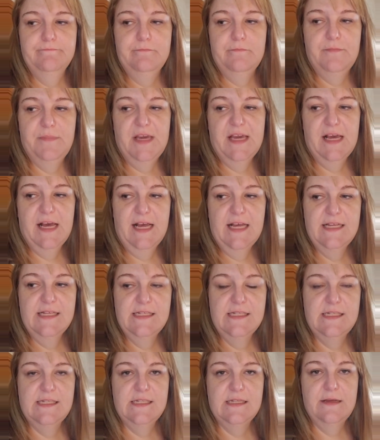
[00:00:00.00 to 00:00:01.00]

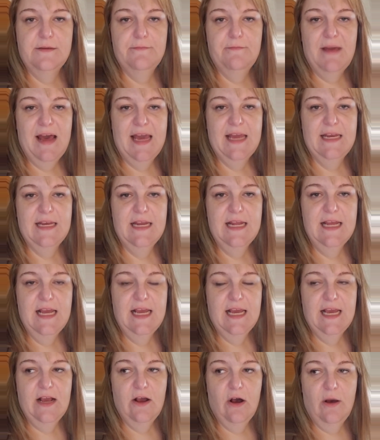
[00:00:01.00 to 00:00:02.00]
Because my
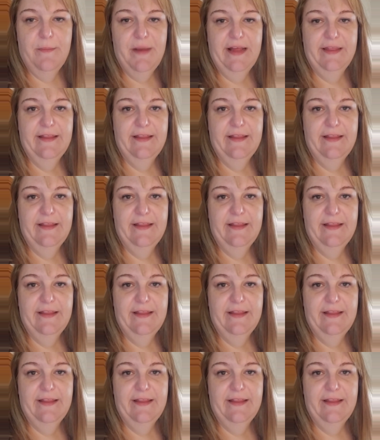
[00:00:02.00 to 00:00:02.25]
knee on my